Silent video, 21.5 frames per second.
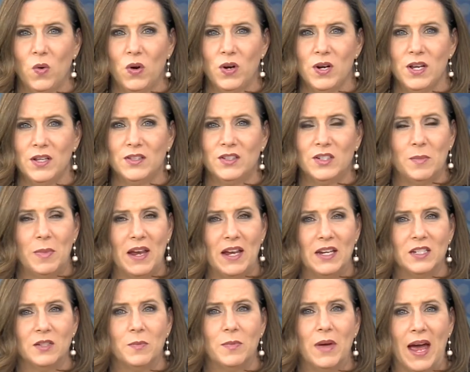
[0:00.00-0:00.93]
Ordinance to
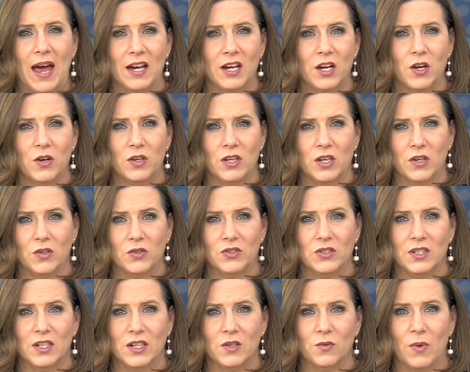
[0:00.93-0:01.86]
ban tobacco
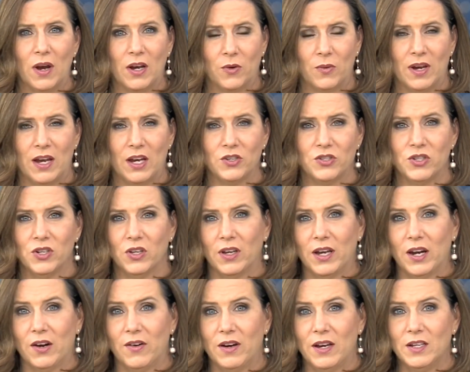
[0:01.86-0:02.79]
use in
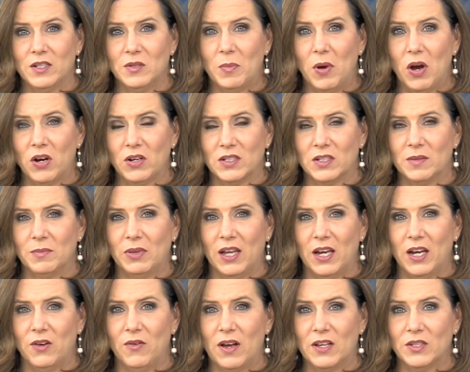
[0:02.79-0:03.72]
recreational areas, parks,
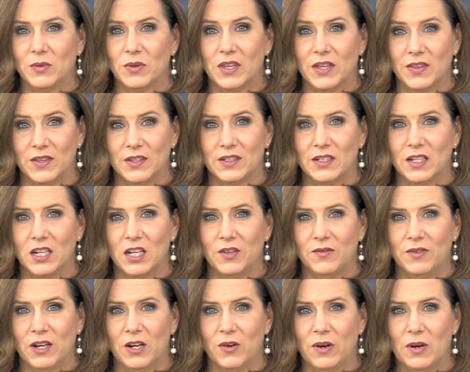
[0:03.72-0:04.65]
and playgrounds within the
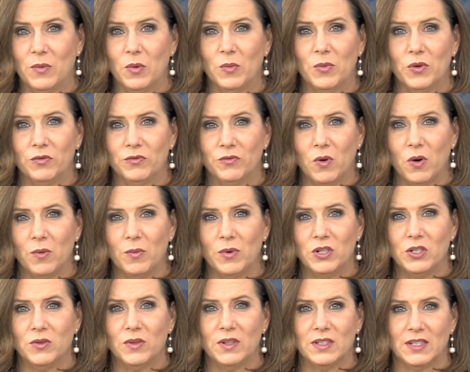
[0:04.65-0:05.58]
city of Erie will move
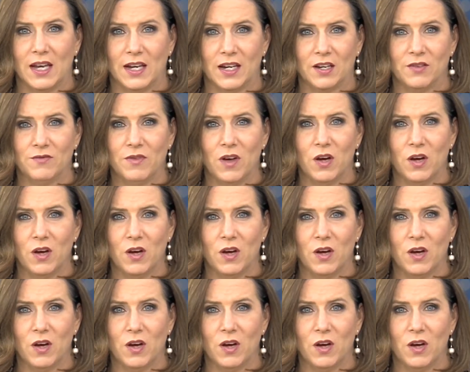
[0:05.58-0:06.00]
forward to a second